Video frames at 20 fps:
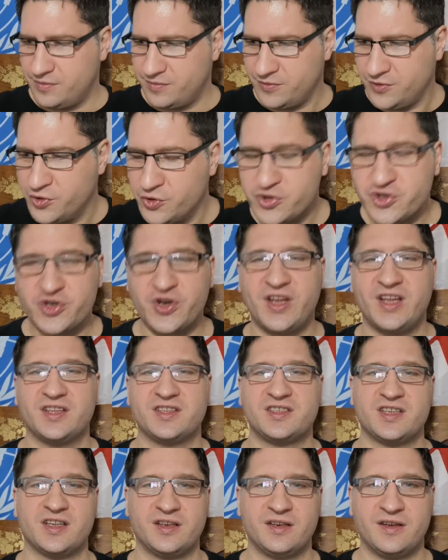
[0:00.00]

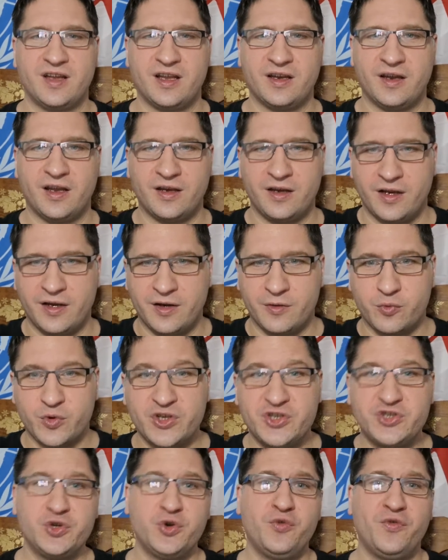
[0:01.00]
nutrients and, and, and it
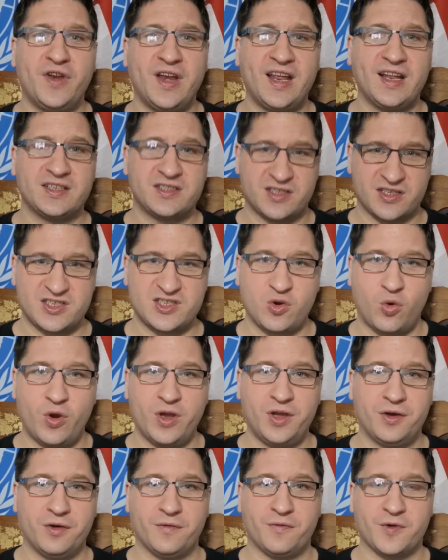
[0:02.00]
rejuvenates the
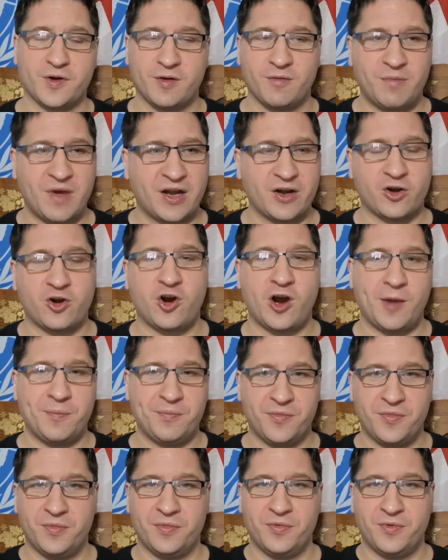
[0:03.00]
soil for a better
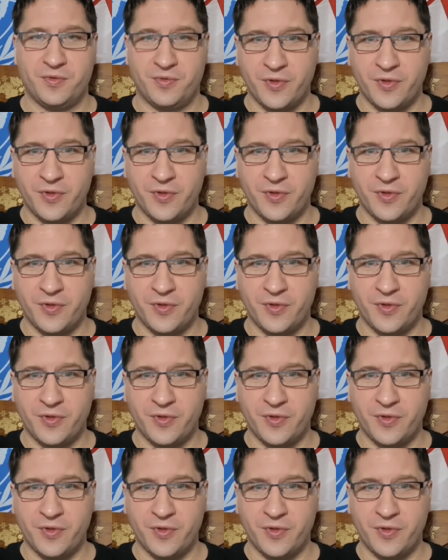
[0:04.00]
crop